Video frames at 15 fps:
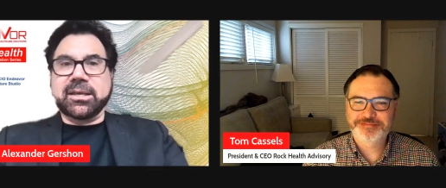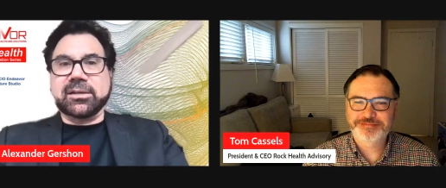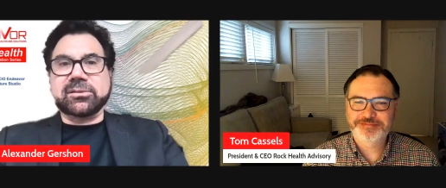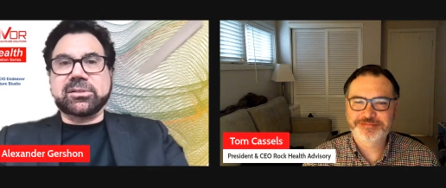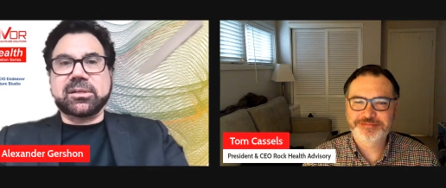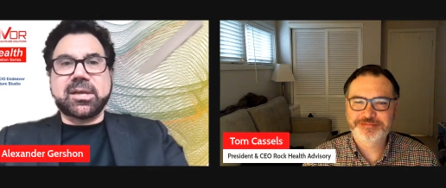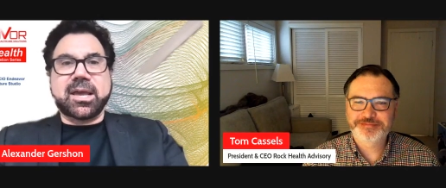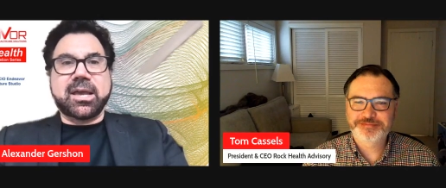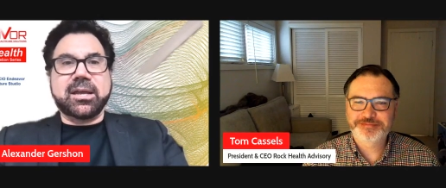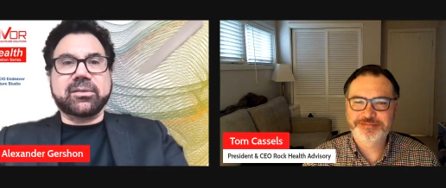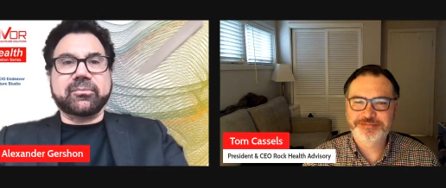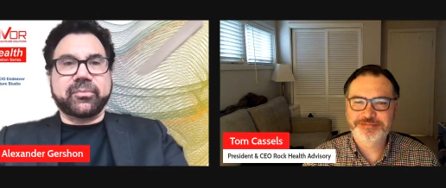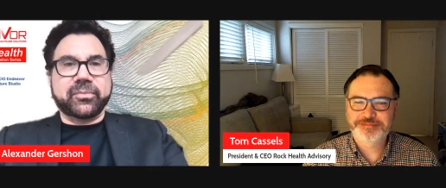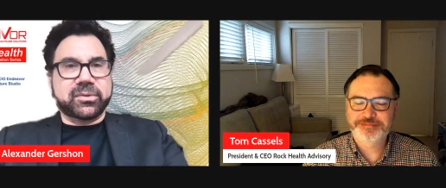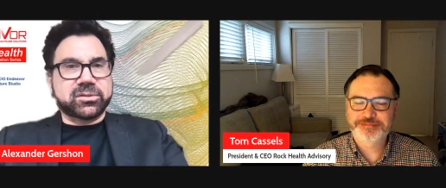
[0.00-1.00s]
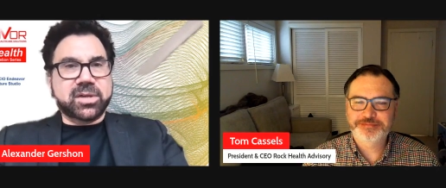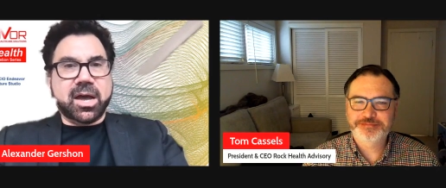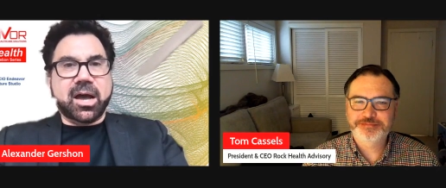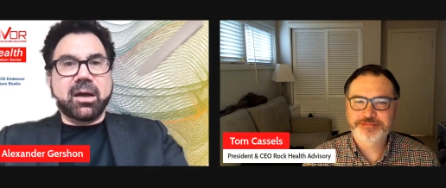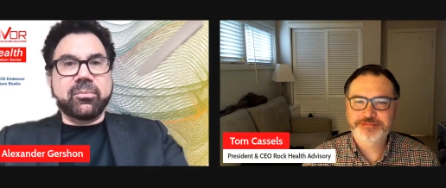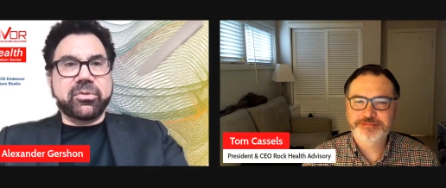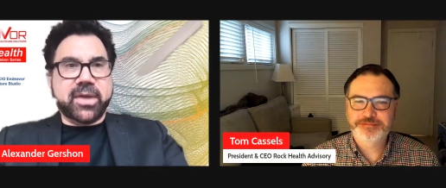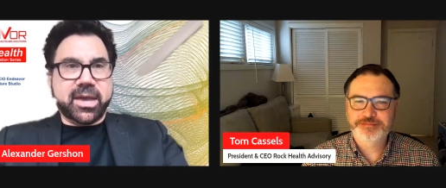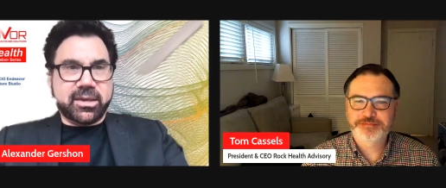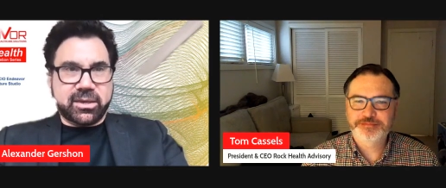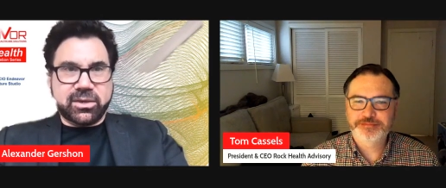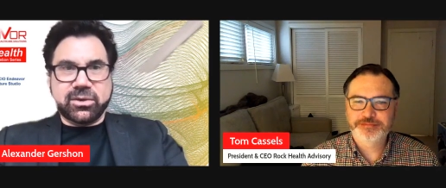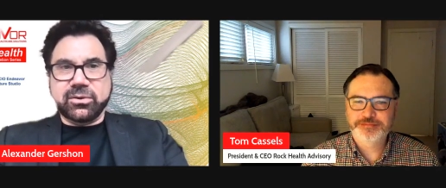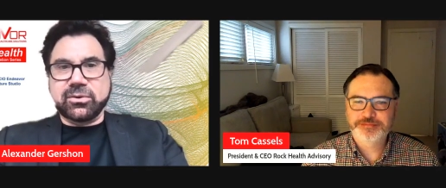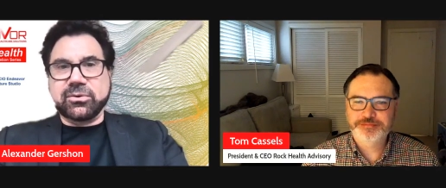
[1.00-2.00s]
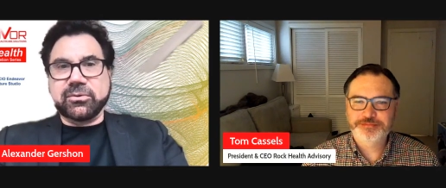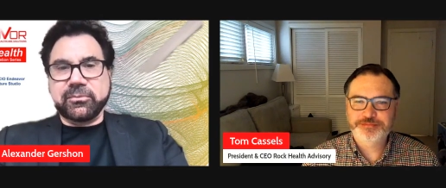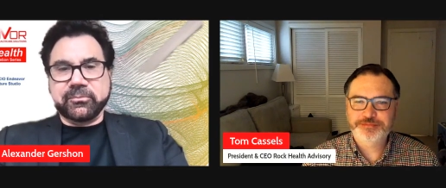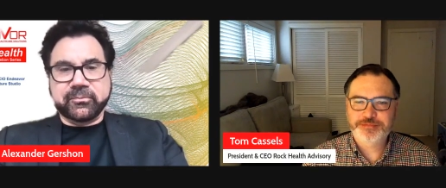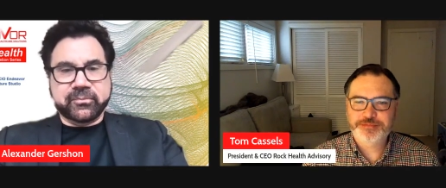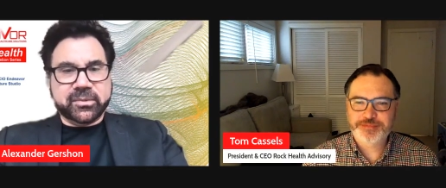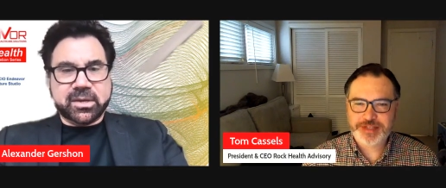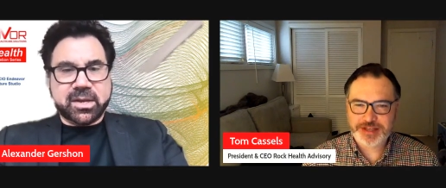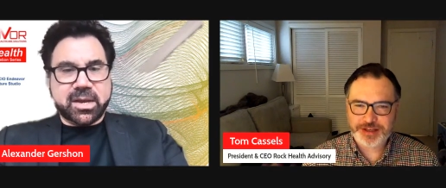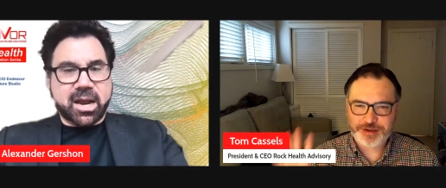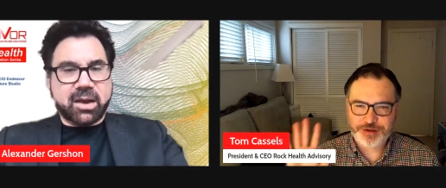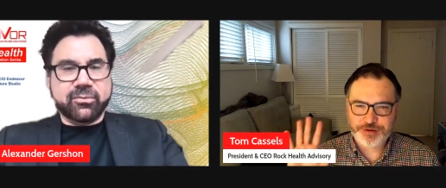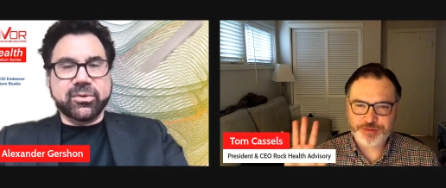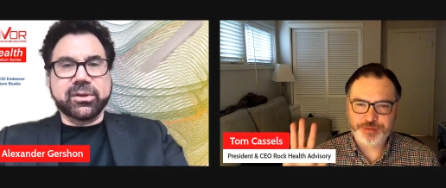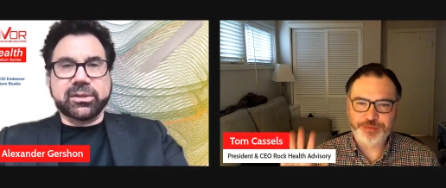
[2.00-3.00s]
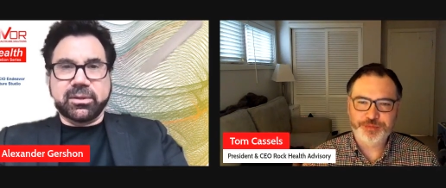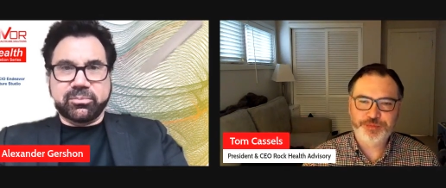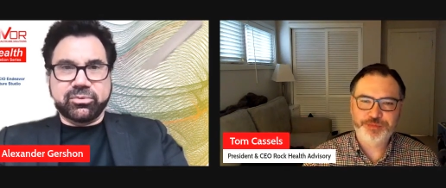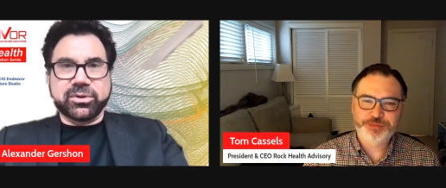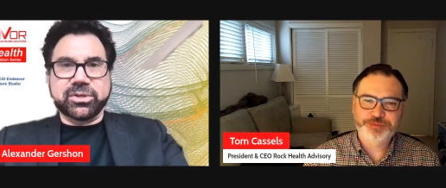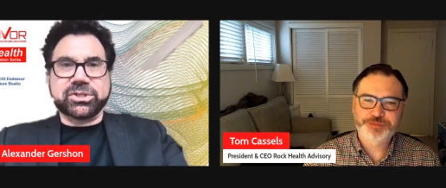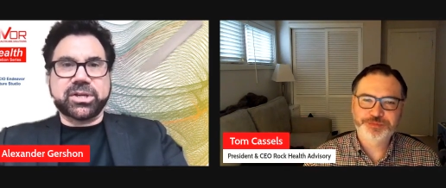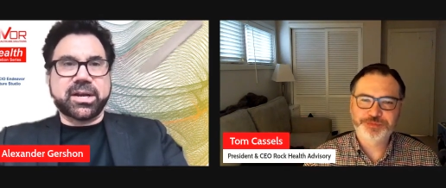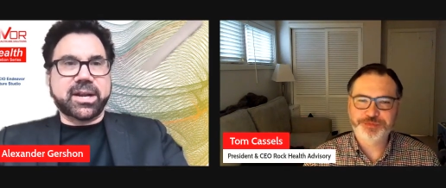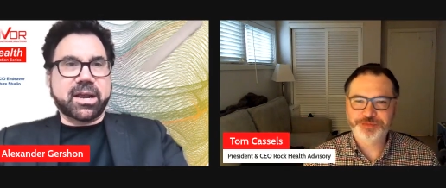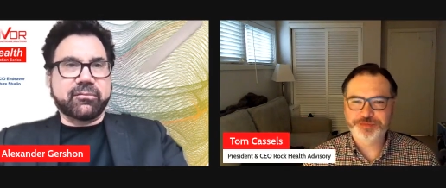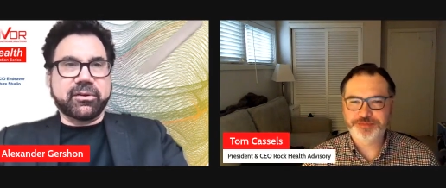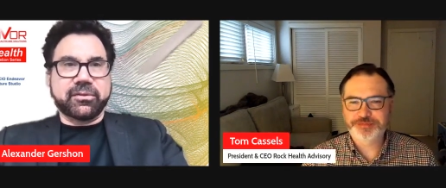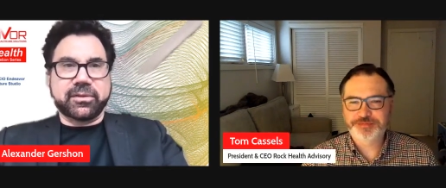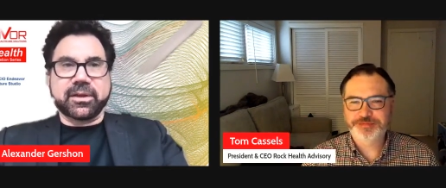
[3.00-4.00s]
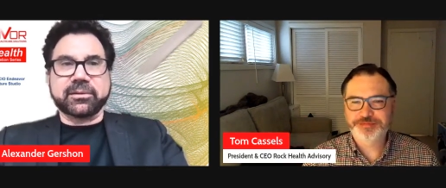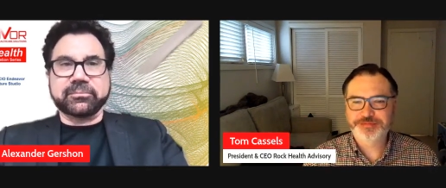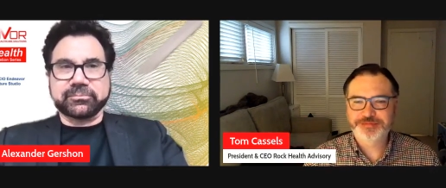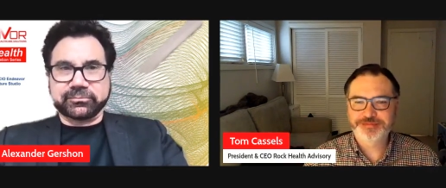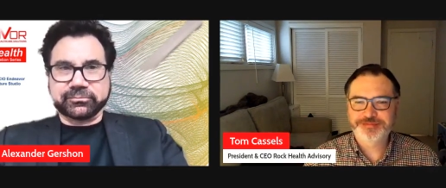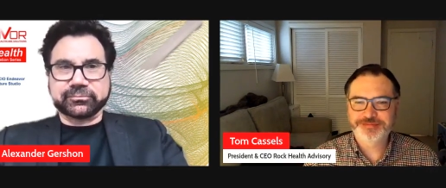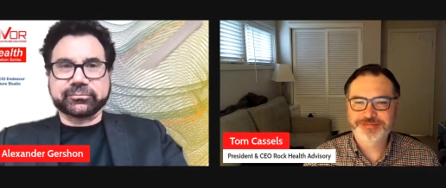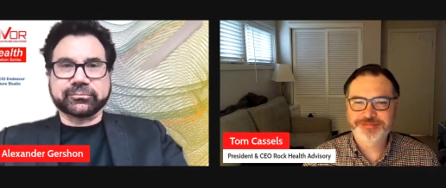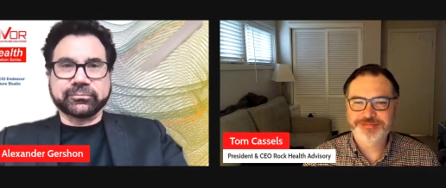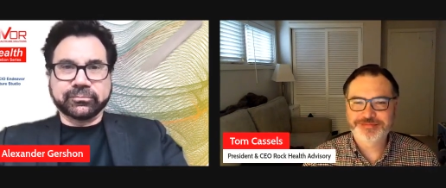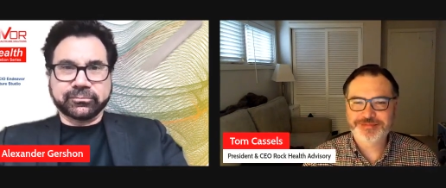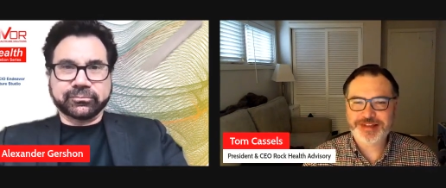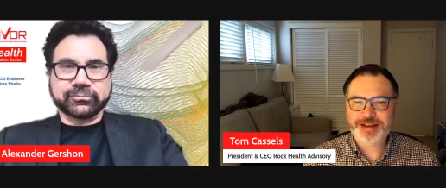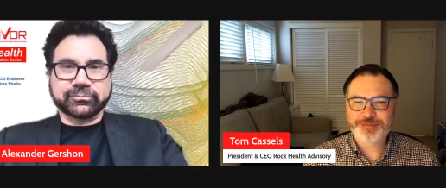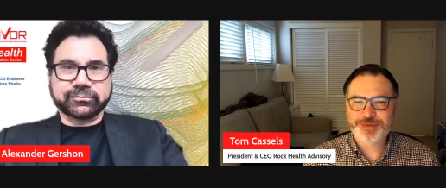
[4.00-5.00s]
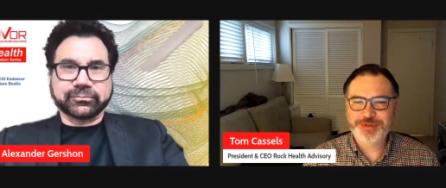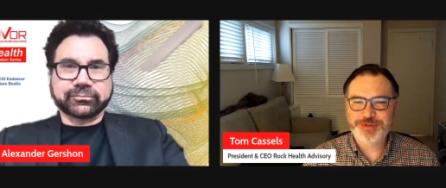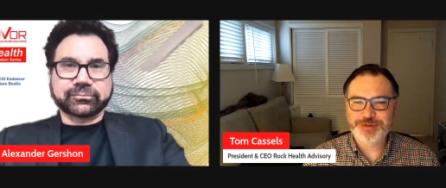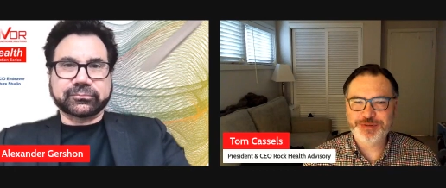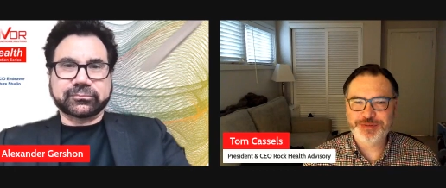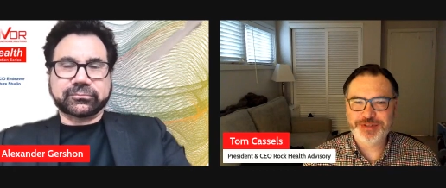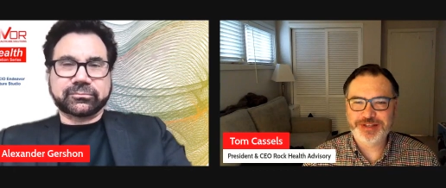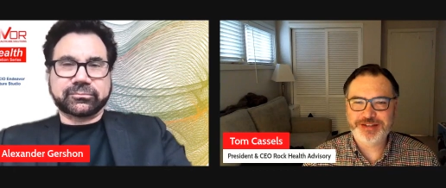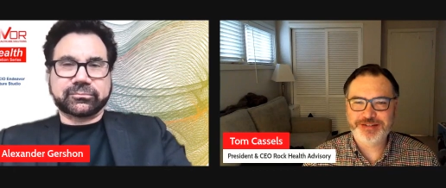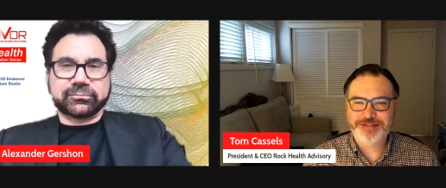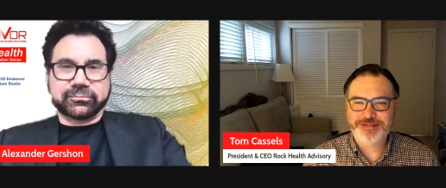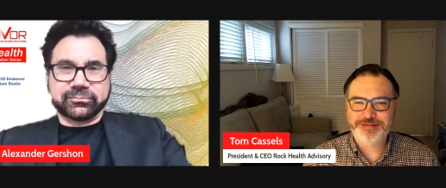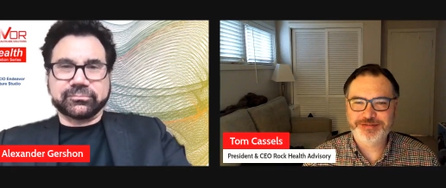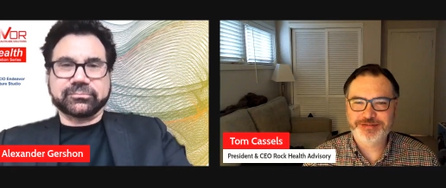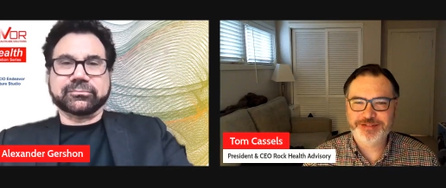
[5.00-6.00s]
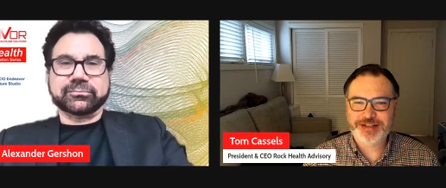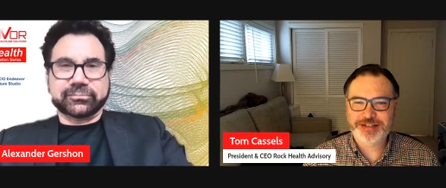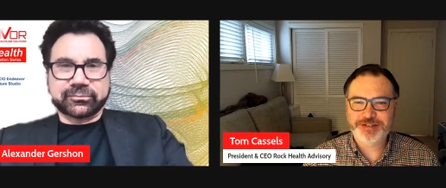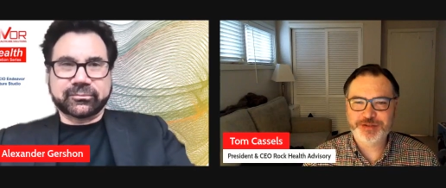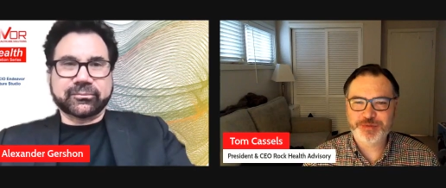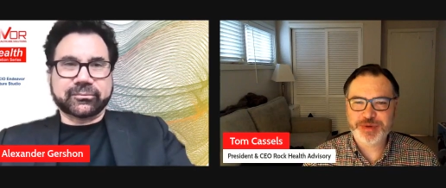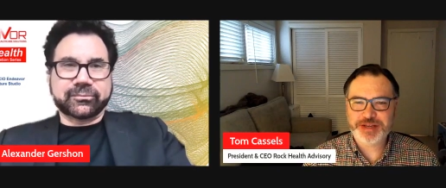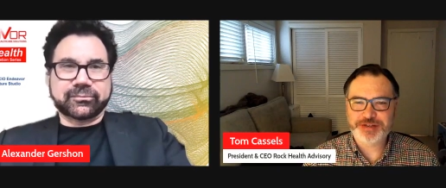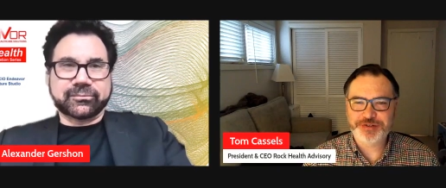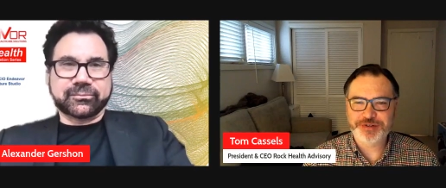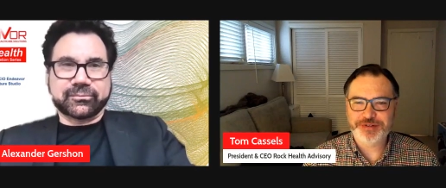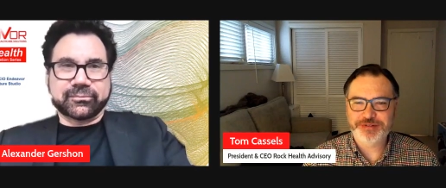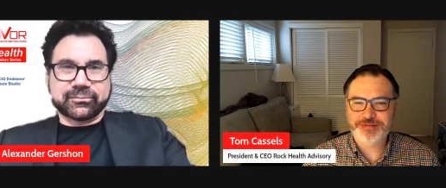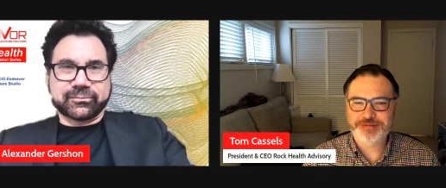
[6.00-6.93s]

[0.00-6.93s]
Speaker 1: in today. Tom, thank you. Thank you. I really appreciate everything.
Speaker 2: Absolutely. Thanks so much.